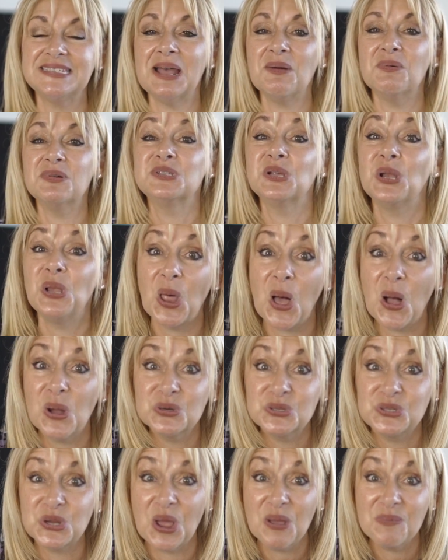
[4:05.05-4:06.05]
That was a
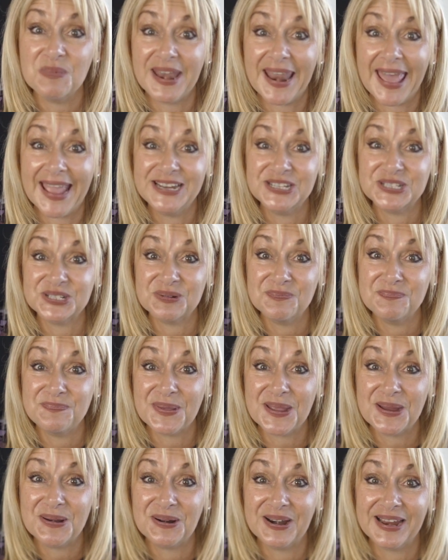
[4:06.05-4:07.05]
long germination
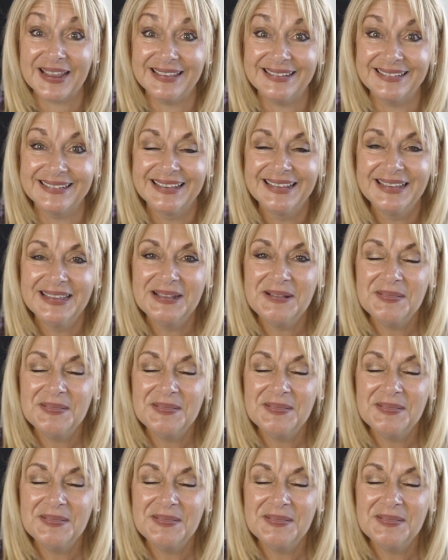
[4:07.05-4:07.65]
period.